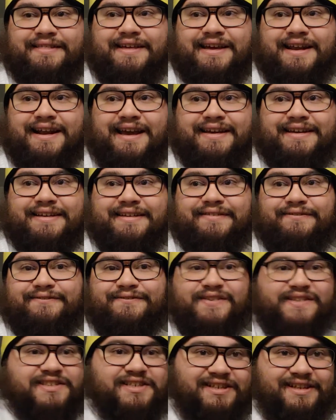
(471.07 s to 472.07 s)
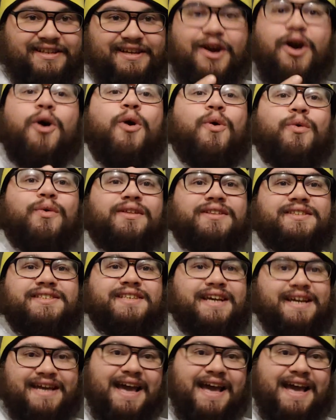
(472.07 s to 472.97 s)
that I can physically own and say,